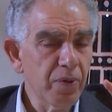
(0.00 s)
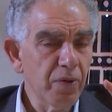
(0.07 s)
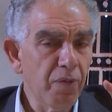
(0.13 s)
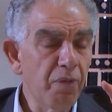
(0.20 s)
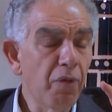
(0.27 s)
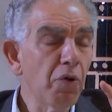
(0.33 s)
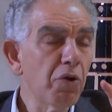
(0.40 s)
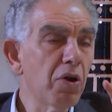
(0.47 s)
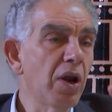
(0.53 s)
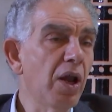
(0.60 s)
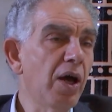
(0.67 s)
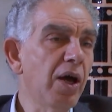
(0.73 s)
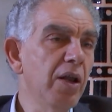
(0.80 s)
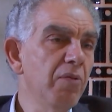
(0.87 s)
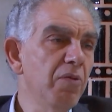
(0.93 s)
fault
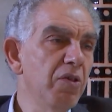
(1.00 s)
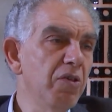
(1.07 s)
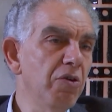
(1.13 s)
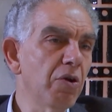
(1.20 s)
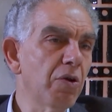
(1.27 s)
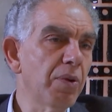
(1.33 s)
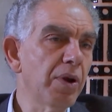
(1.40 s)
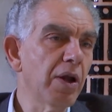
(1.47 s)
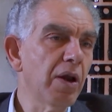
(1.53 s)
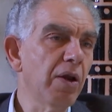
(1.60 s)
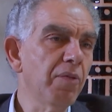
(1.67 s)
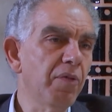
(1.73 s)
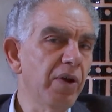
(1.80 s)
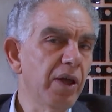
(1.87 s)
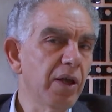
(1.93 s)
line with the Ukraine
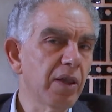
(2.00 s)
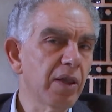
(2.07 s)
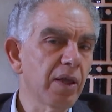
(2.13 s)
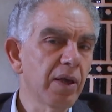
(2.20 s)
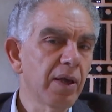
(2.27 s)
conflict,